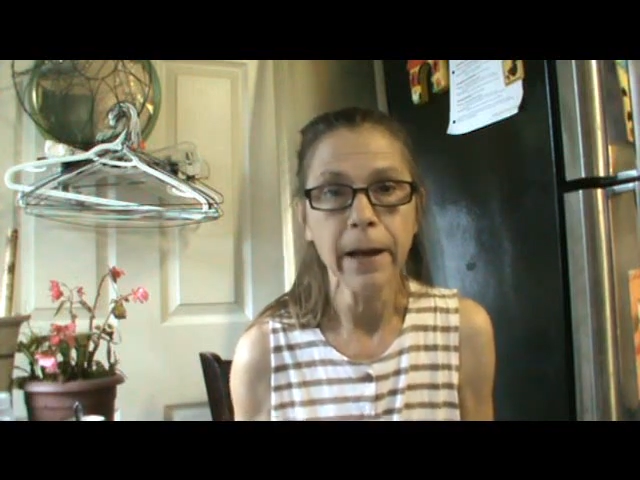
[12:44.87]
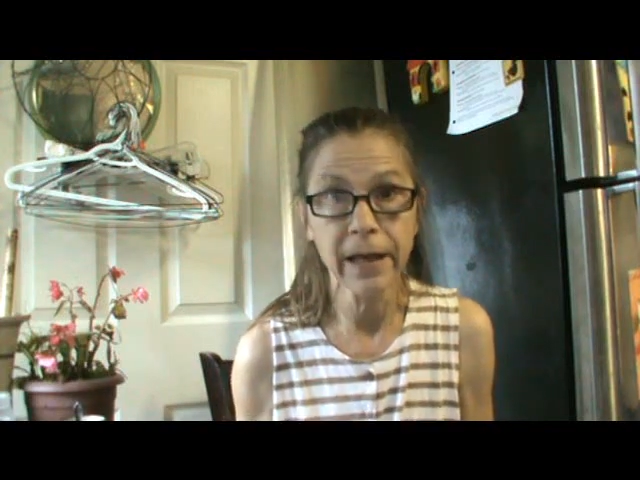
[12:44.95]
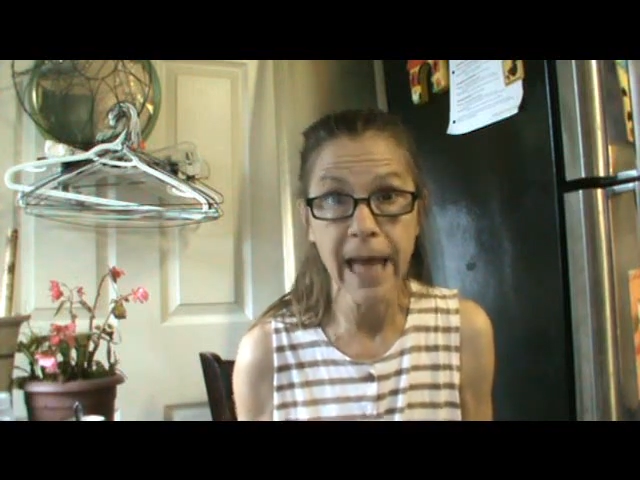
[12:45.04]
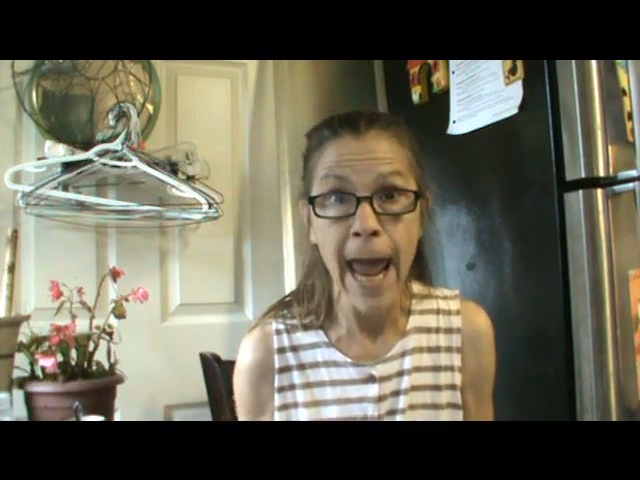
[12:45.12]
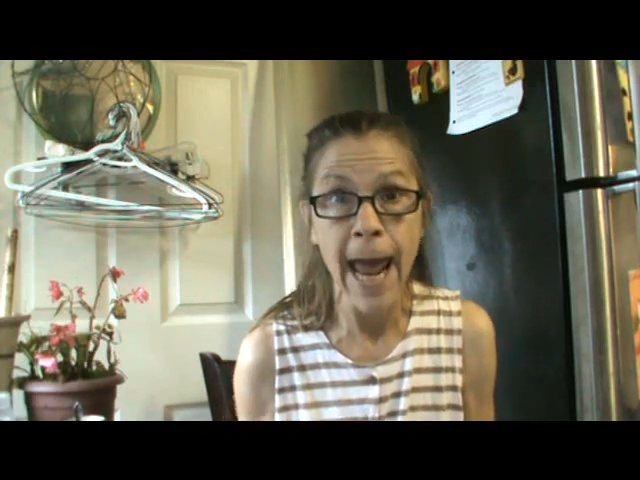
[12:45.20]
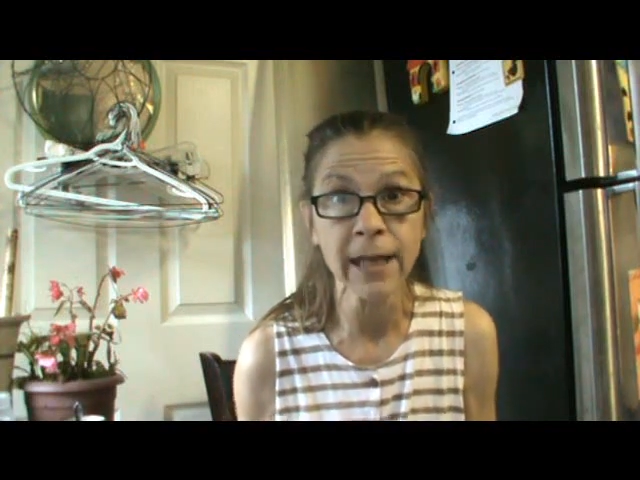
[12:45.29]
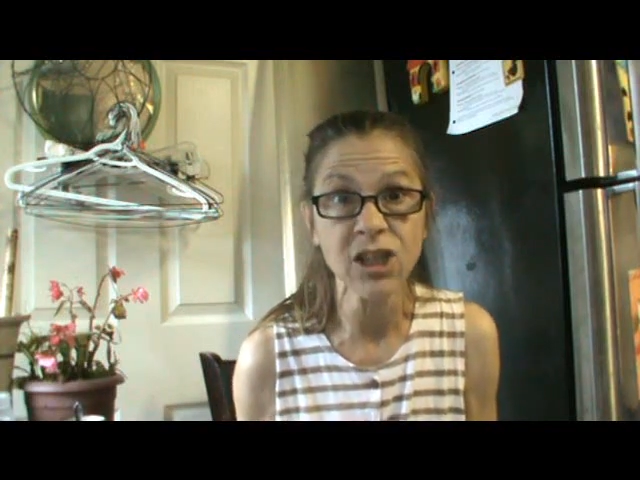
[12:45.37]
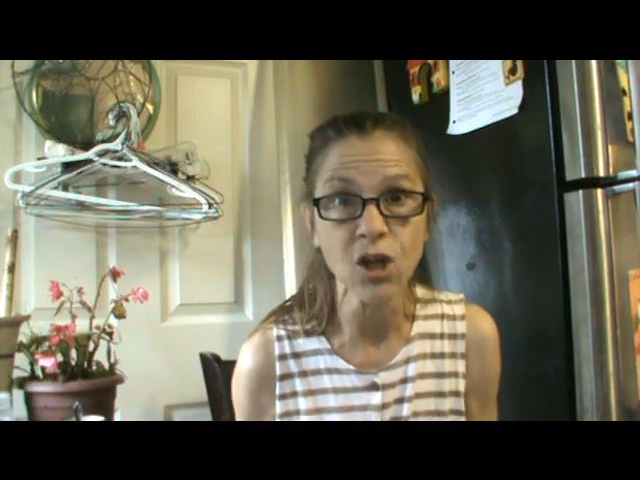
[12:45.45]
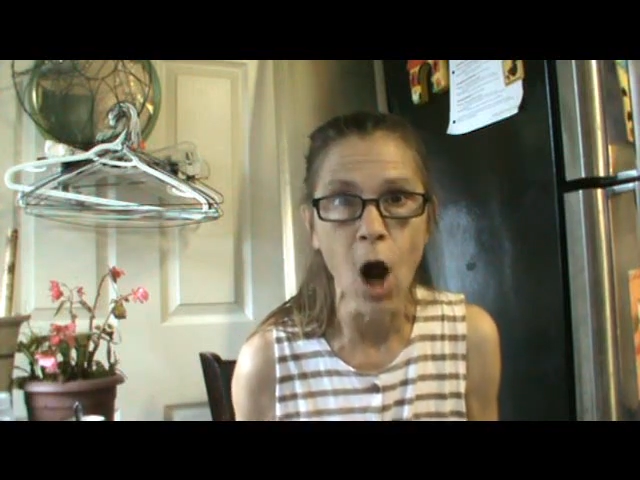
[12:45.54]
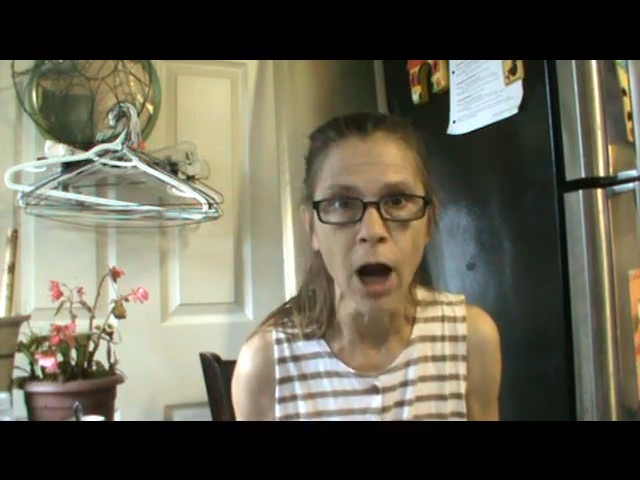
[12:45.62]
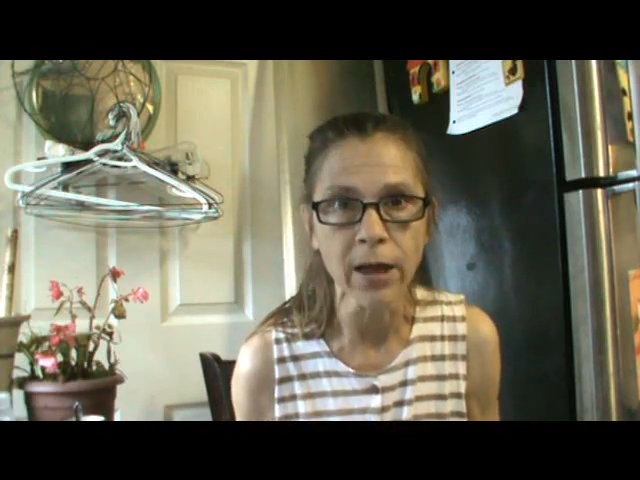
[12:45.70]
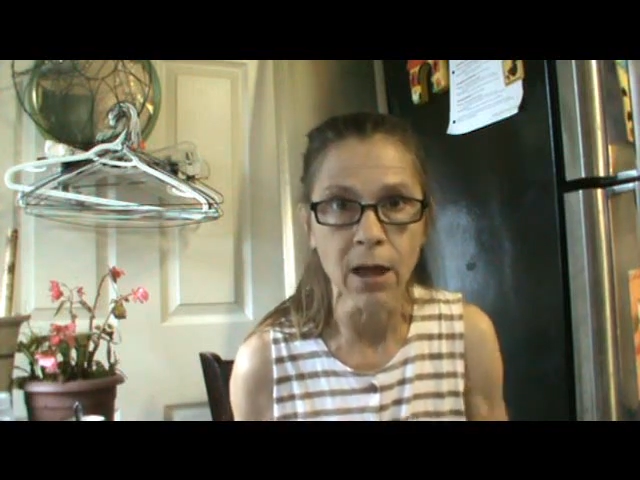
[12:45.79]
gang
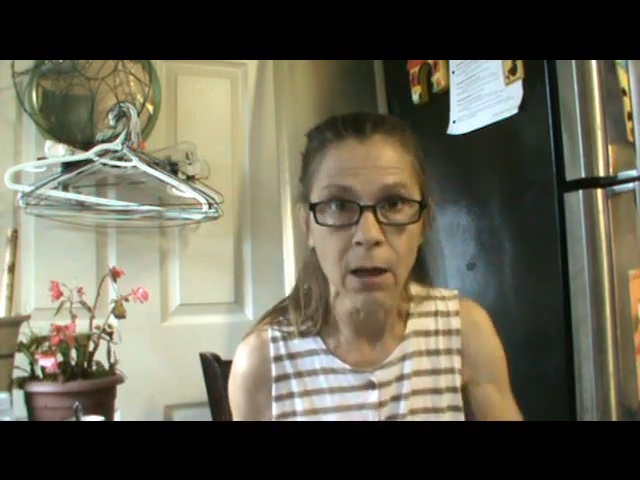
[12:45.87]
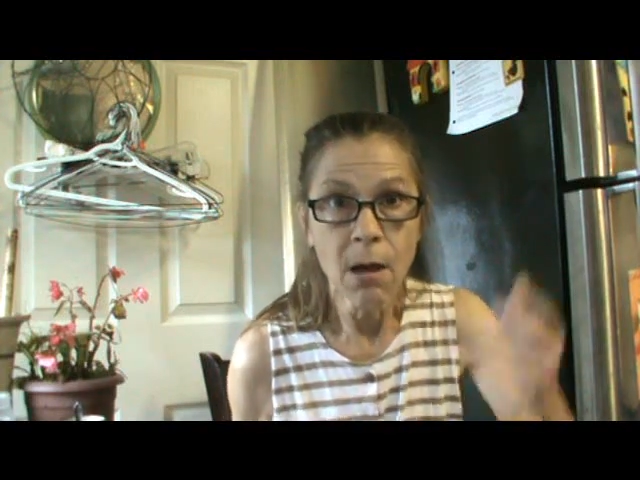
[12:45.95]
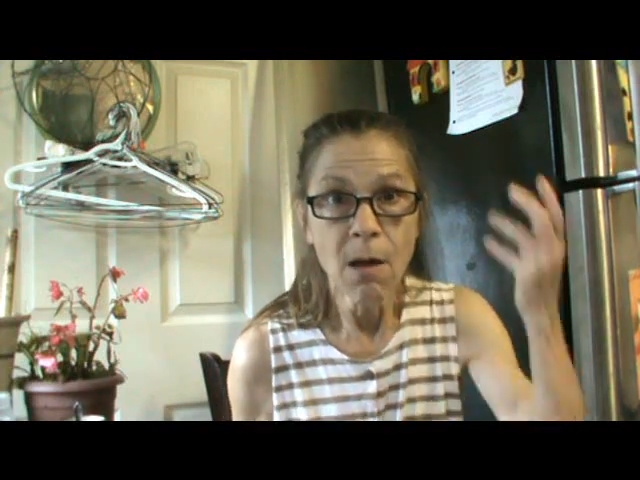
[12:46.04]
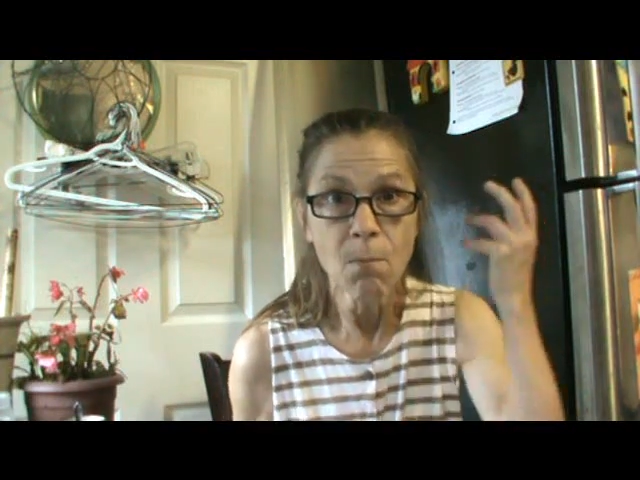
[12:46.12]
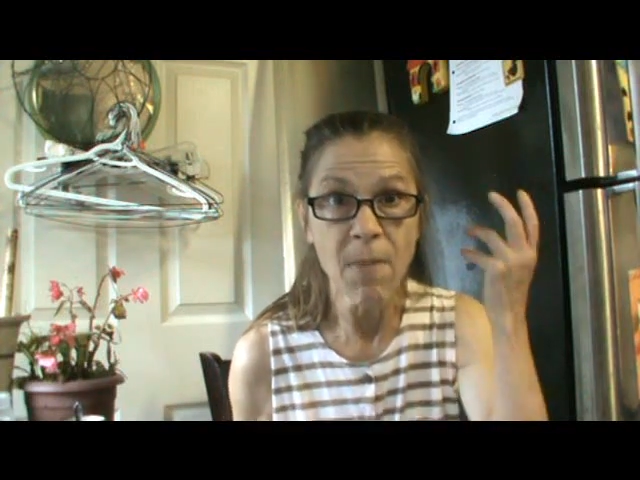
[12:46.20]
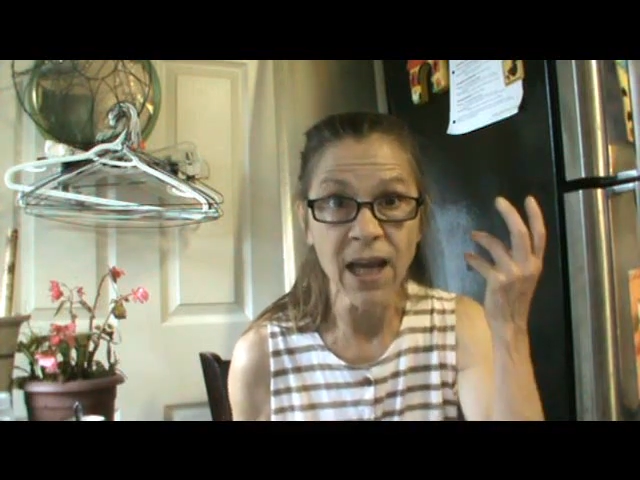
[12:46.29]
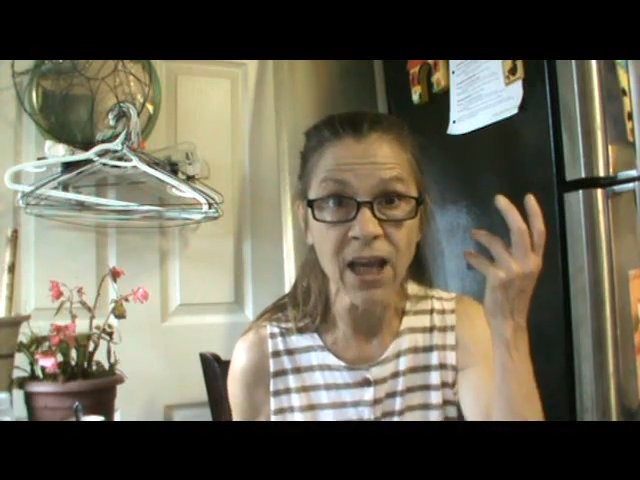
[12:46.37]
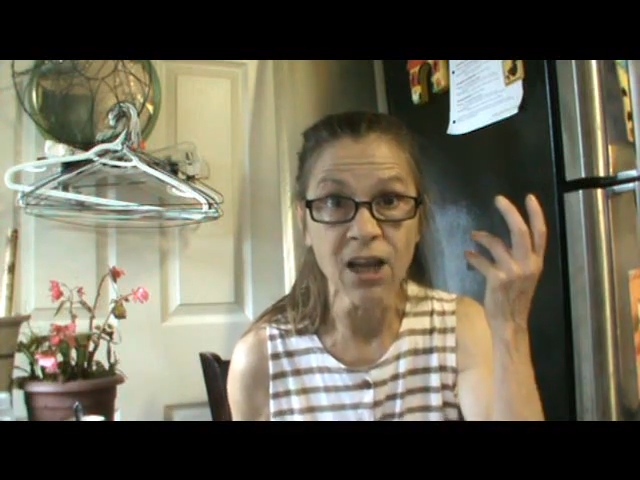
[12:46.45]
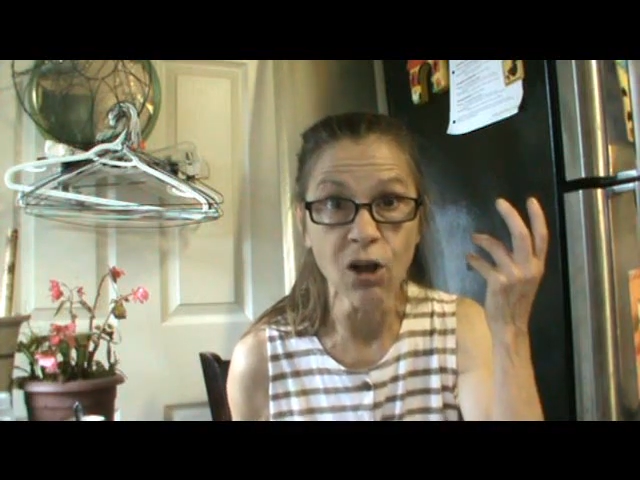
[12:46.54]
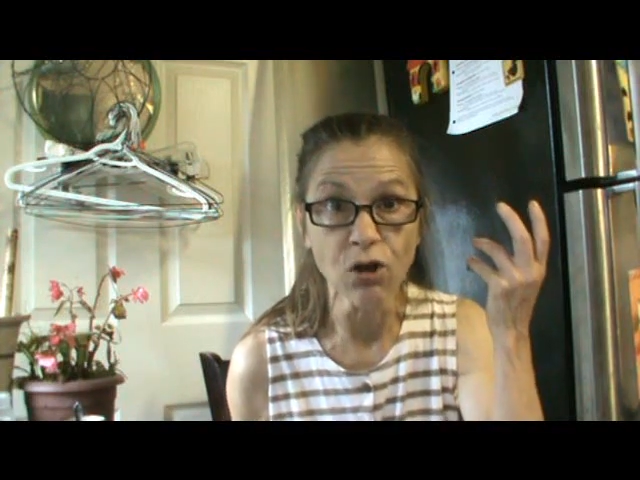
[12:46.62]
stalking, making